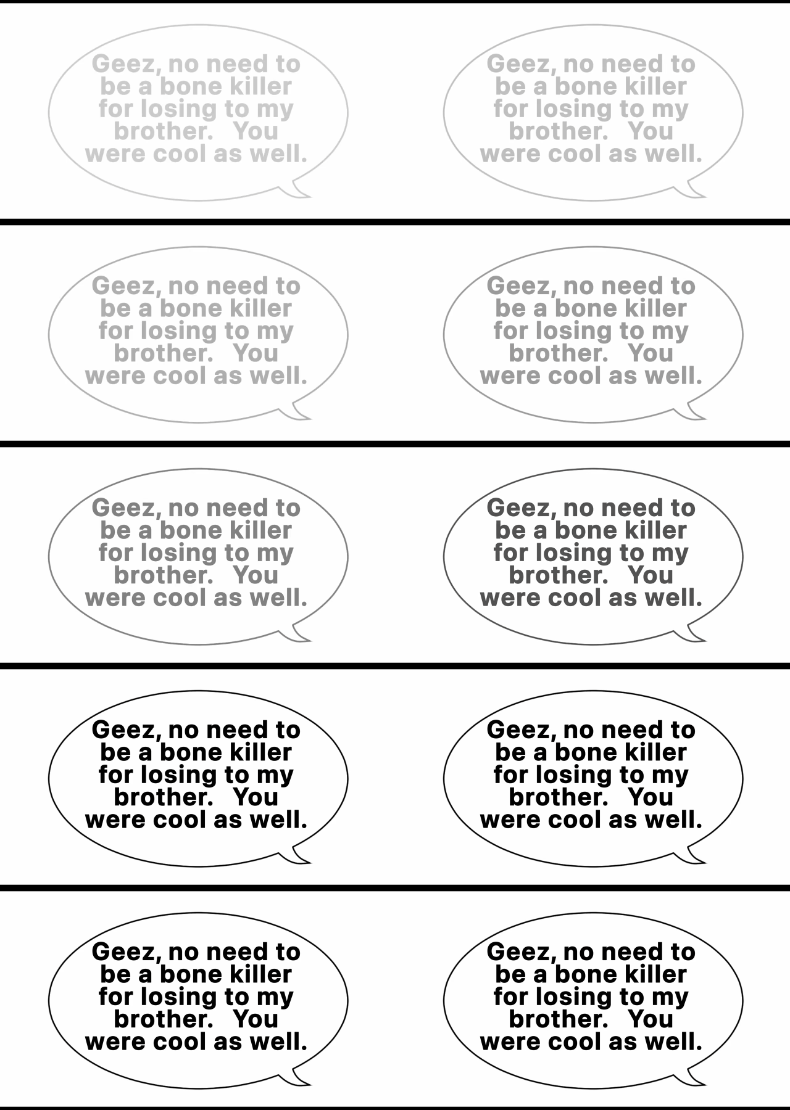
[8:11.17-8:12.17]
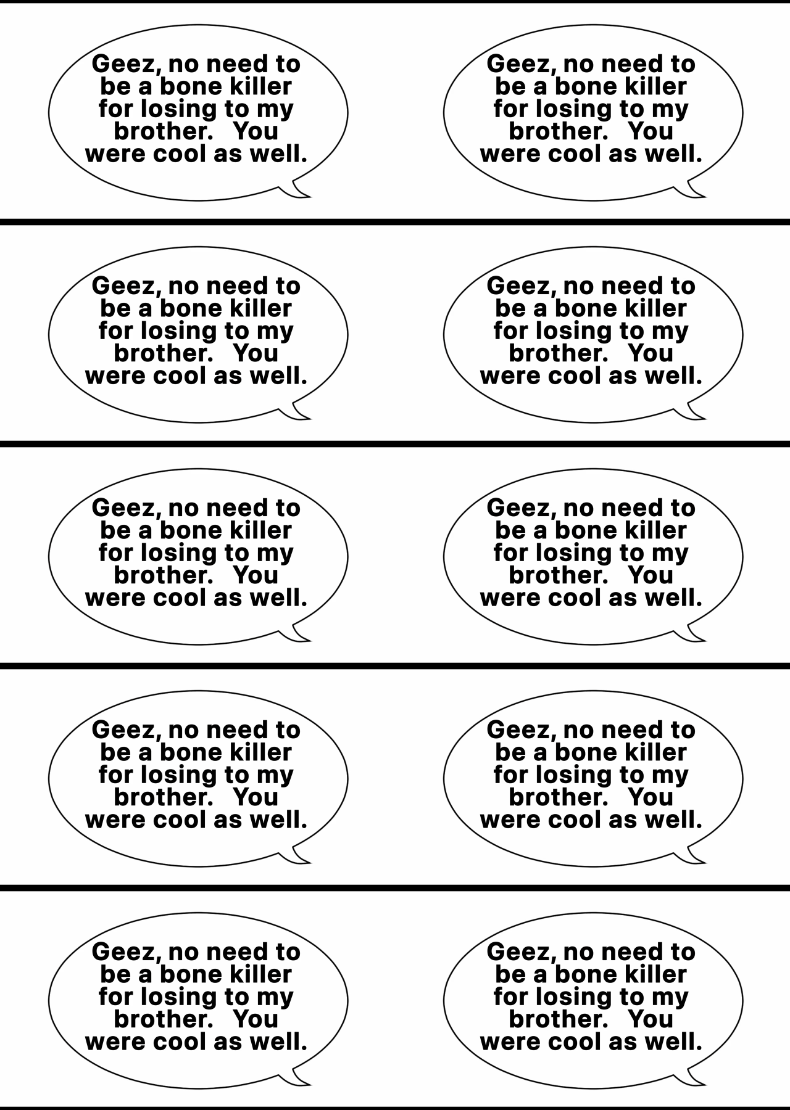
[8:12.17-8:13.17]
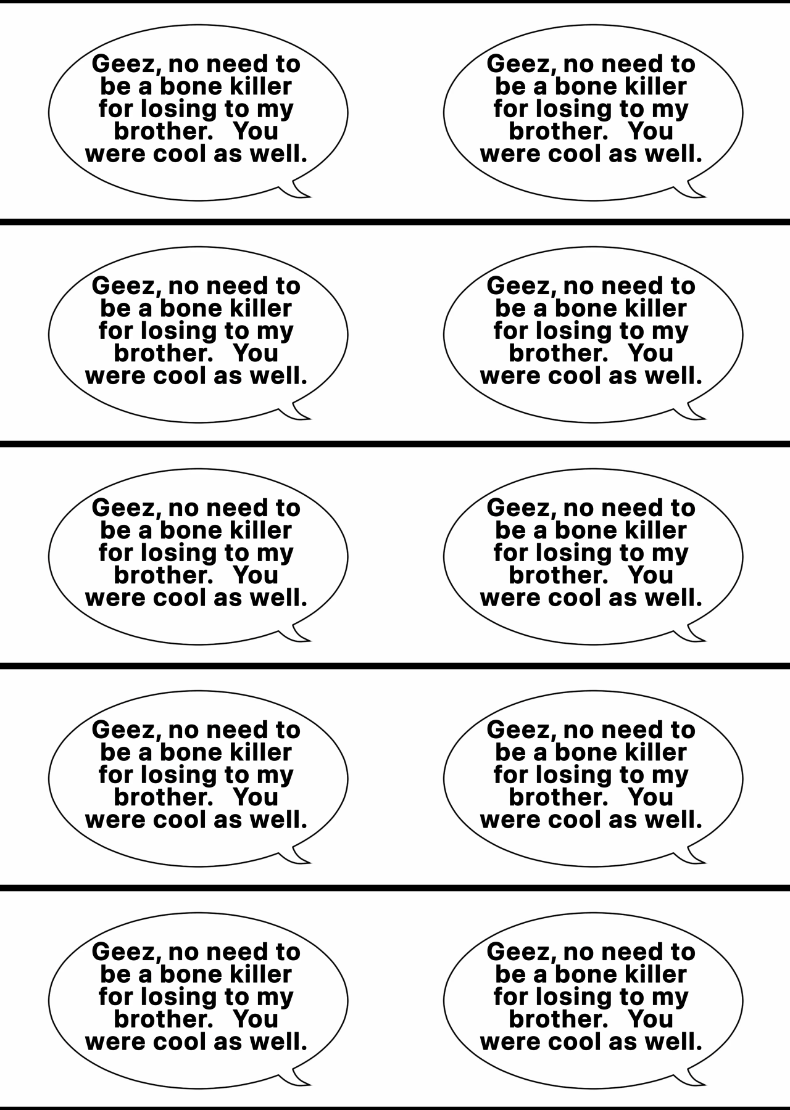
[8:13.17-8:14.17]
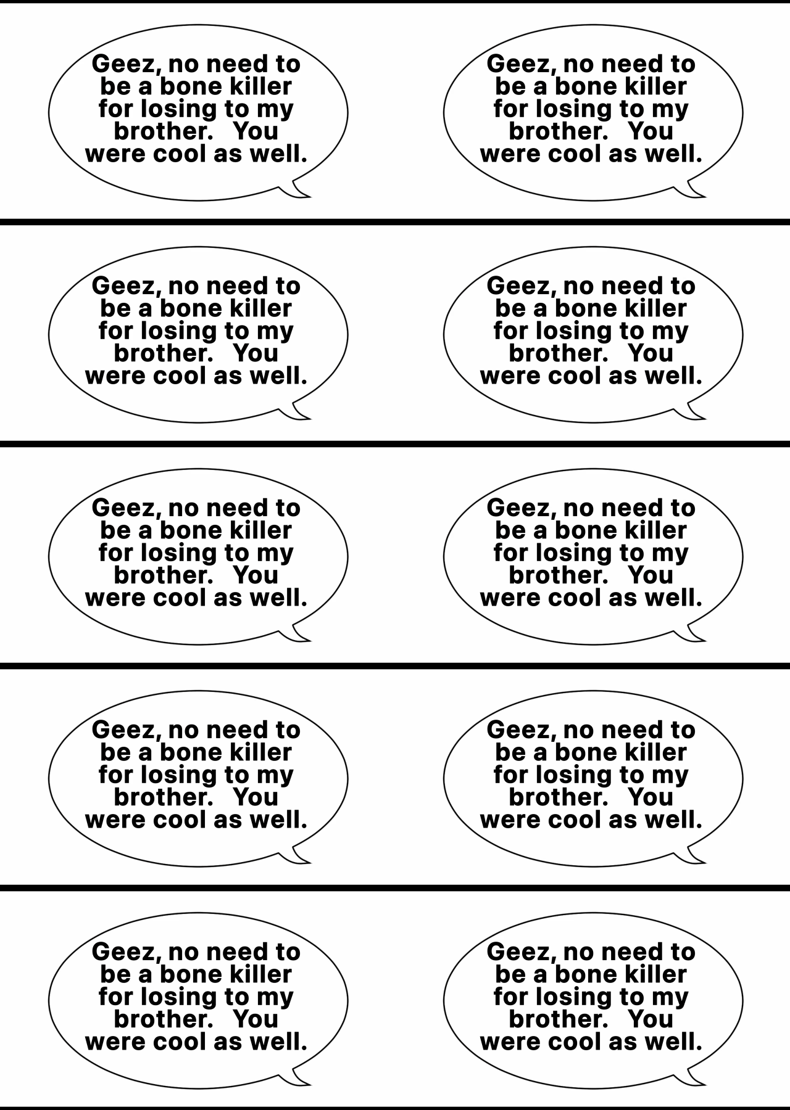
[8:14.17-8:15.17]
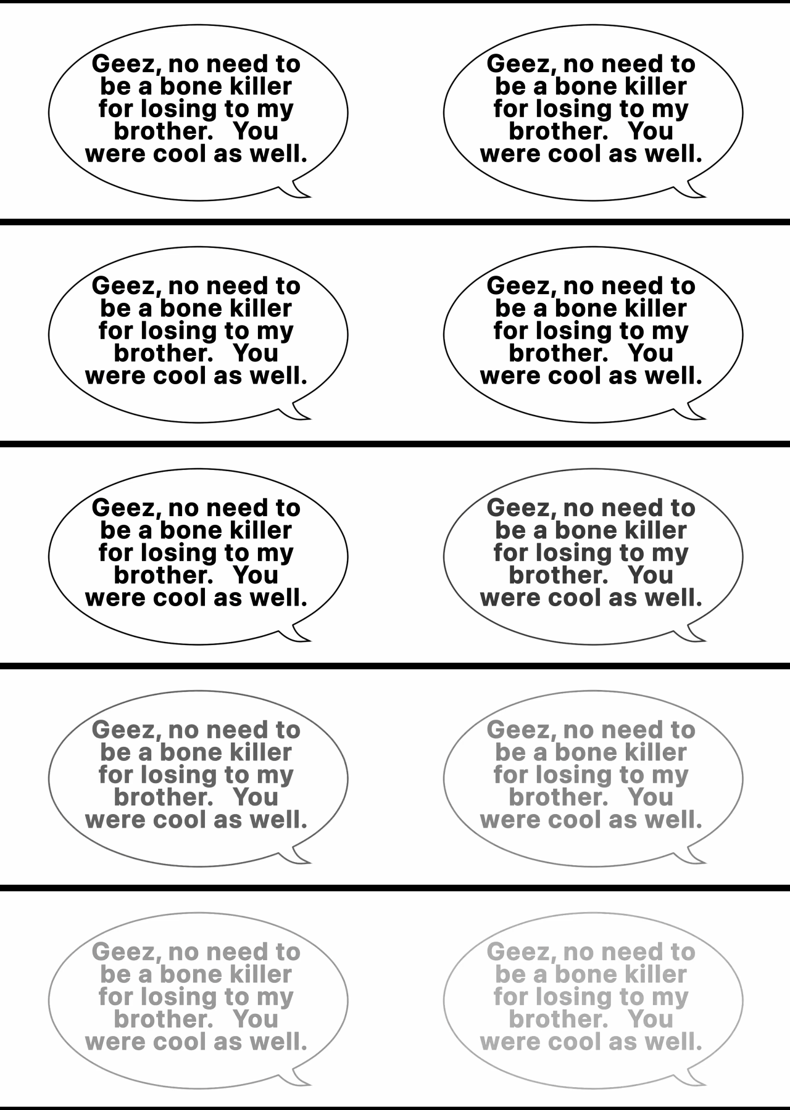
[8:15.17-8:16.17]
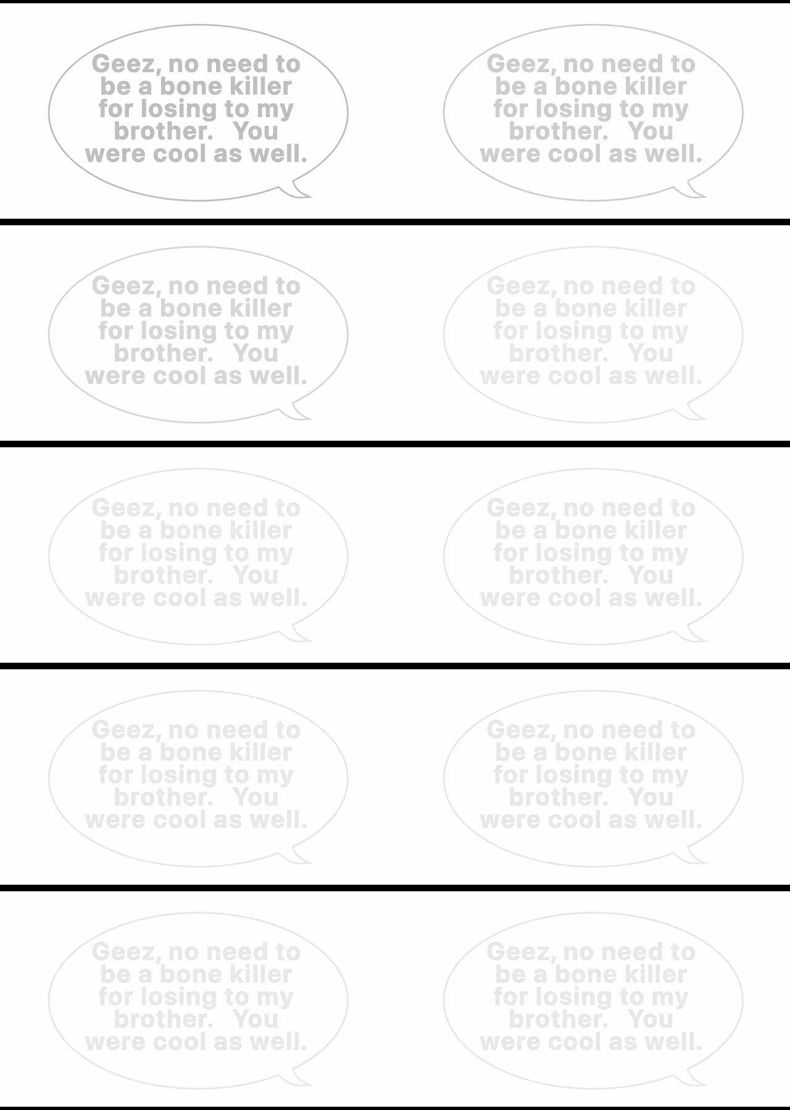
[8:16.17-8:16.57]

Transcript: Nobody's mouth can be seen.